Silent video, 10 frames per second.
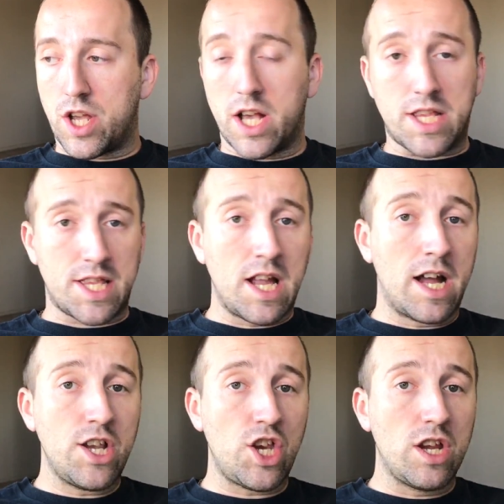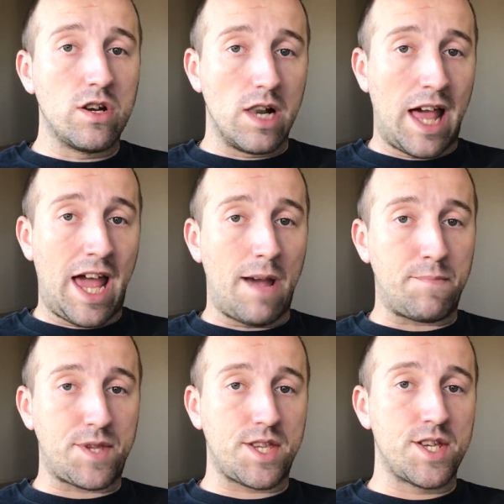astonishing
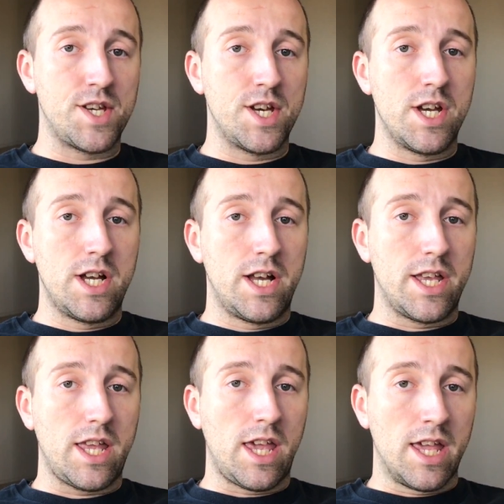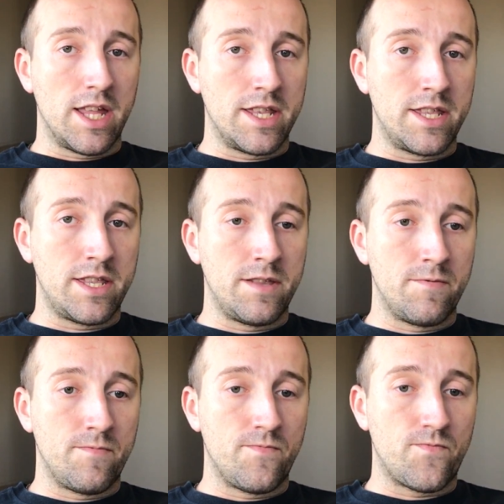collapse in
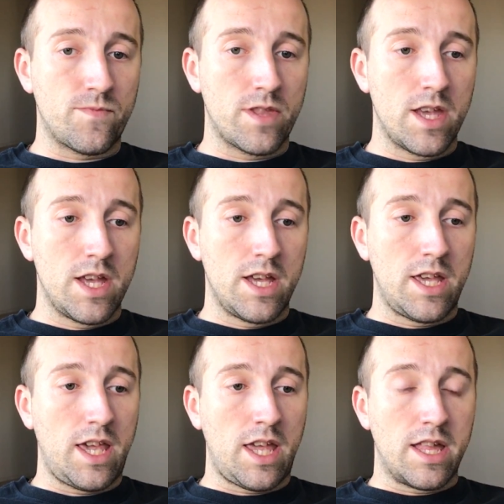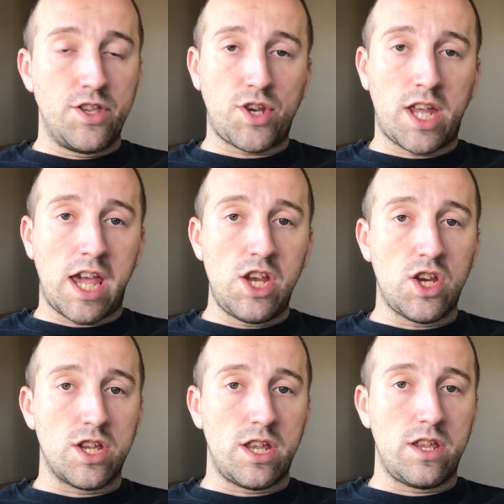in
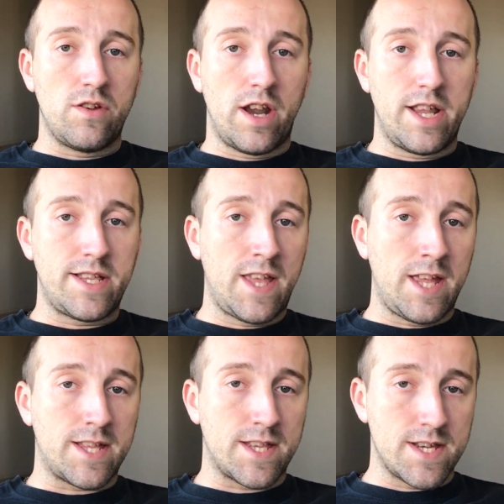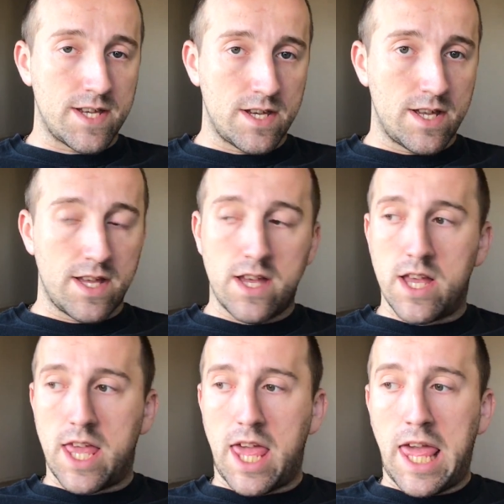education in the United States.
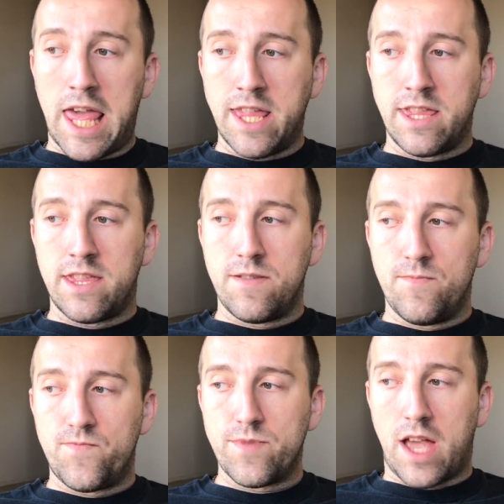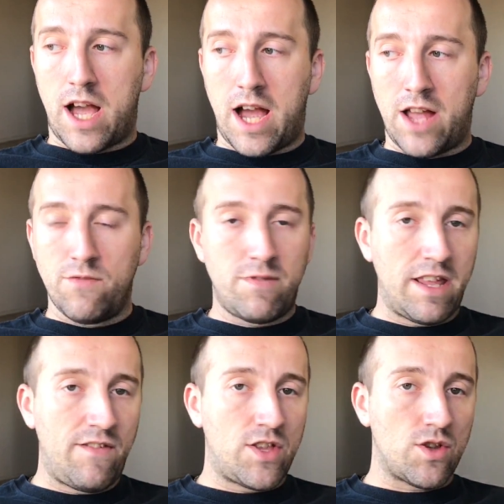And I don't
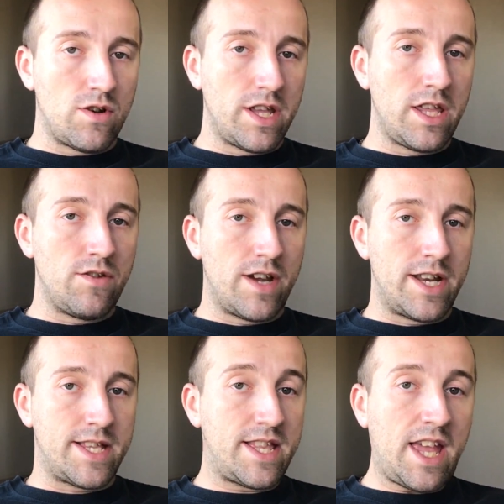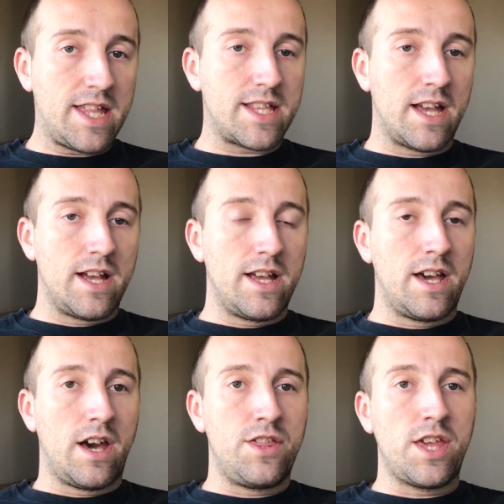believe it's only in the United States.
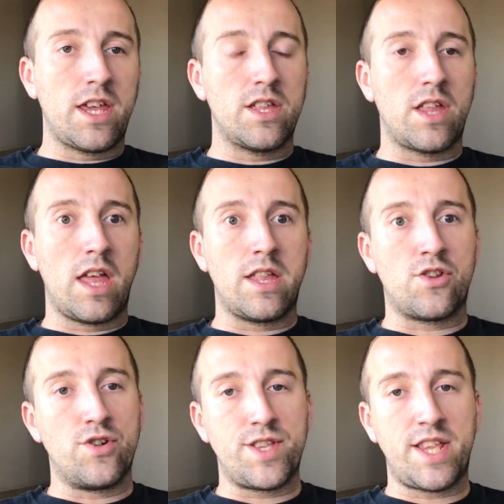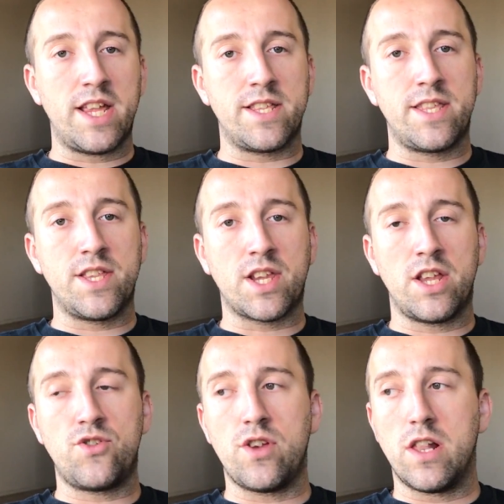I think it transcends this
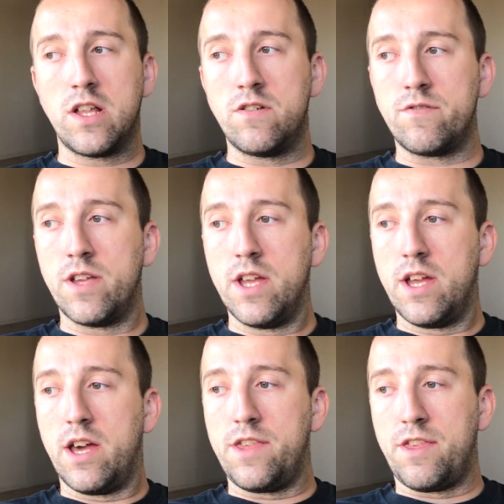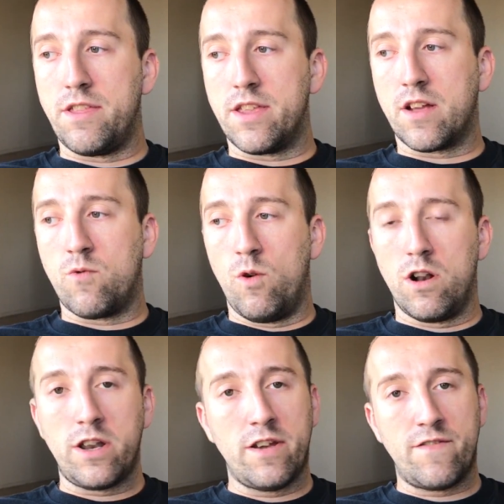country alone. I think that the
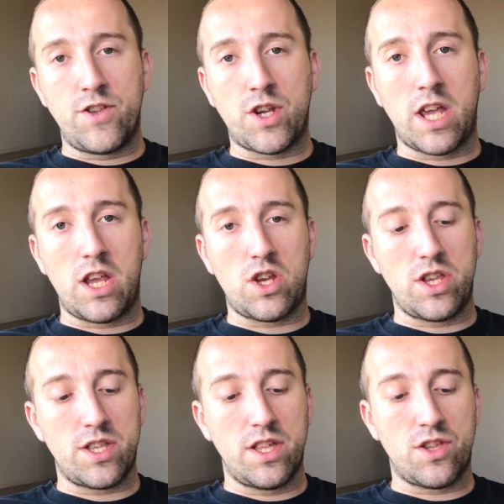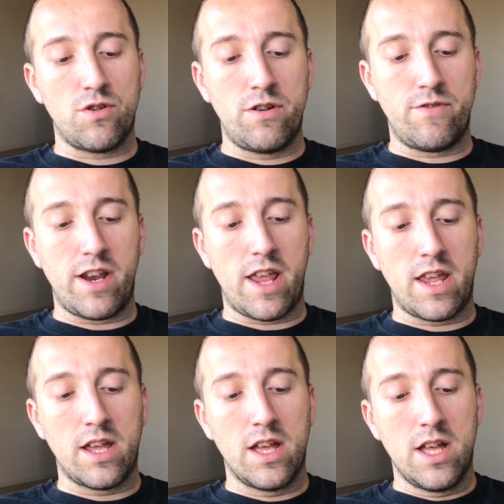quality of education is
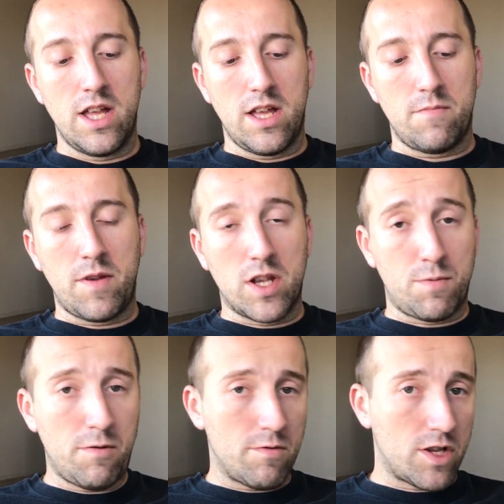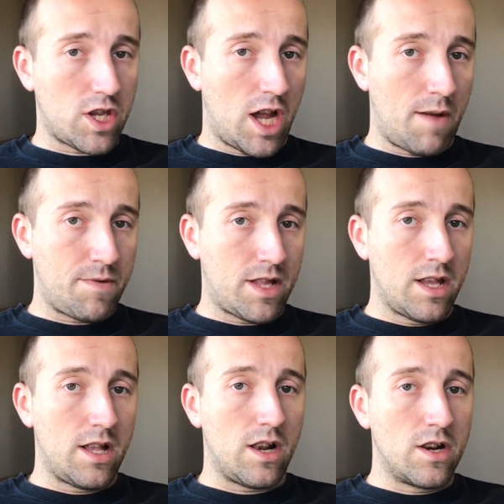deteriorating because people stopped
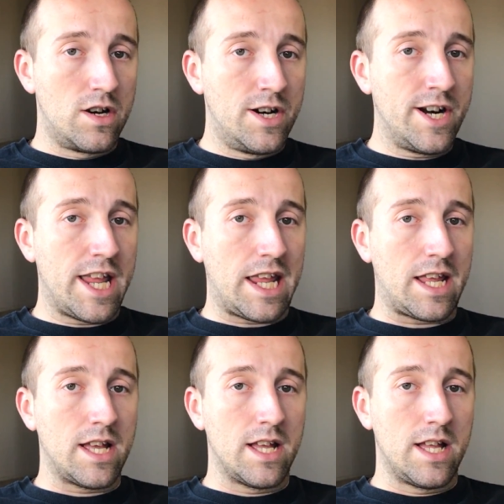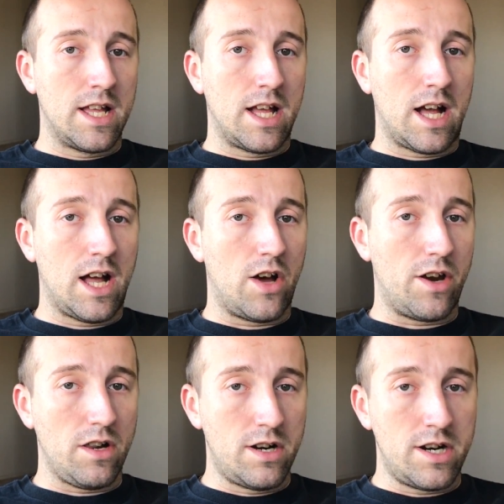learning how
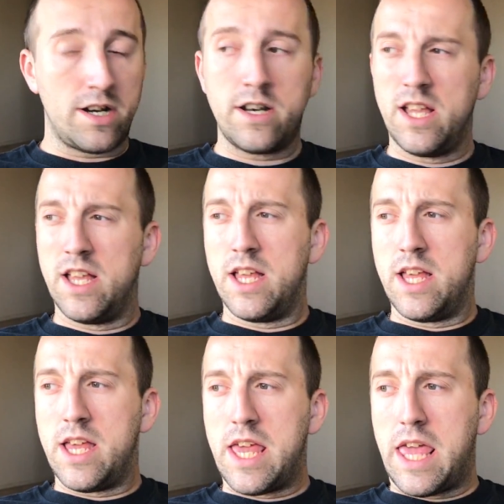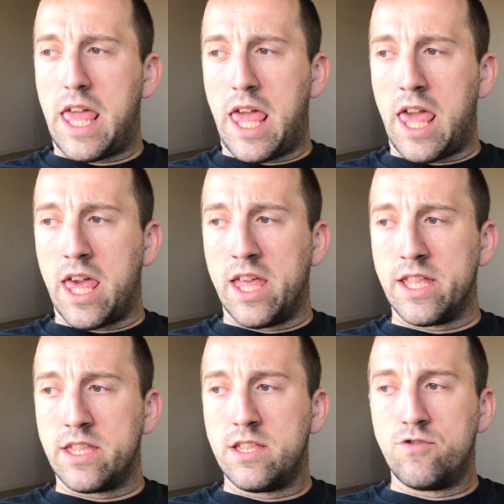to learn,
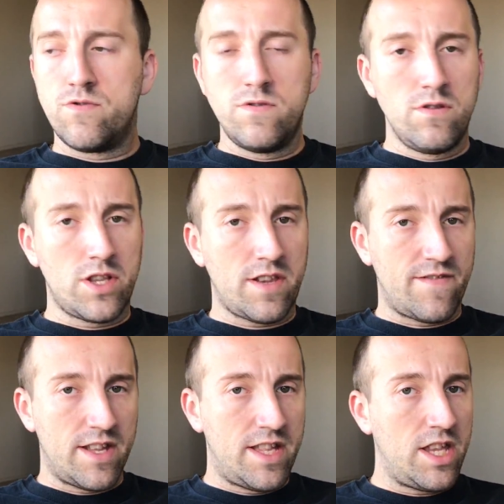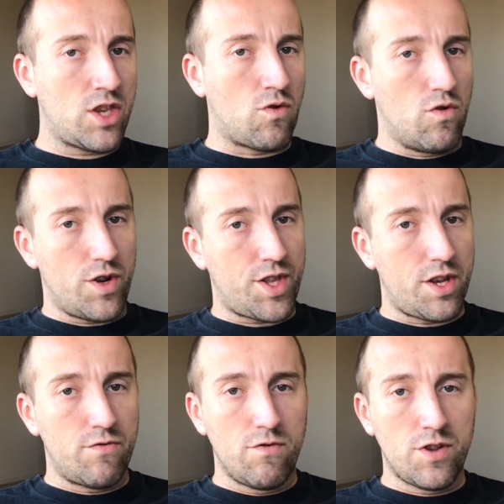and the rules of the discourse,
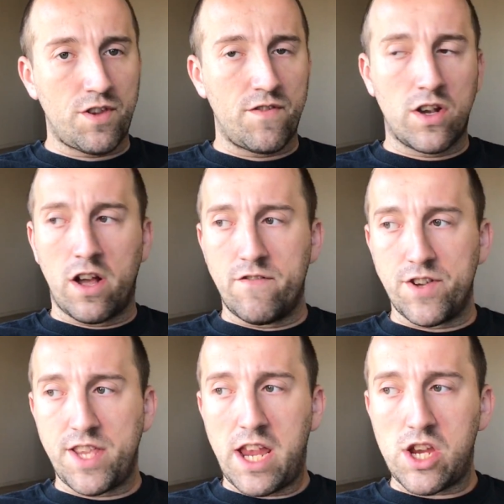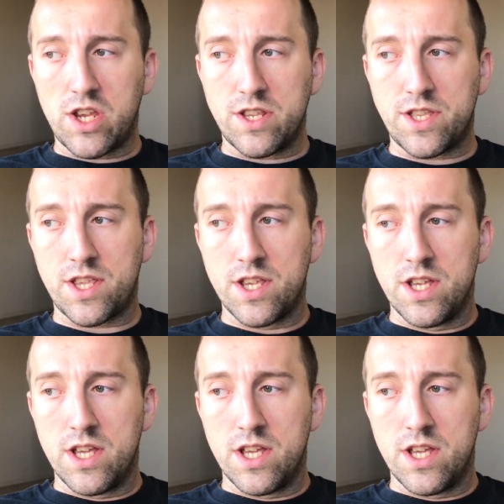the rules of the conversations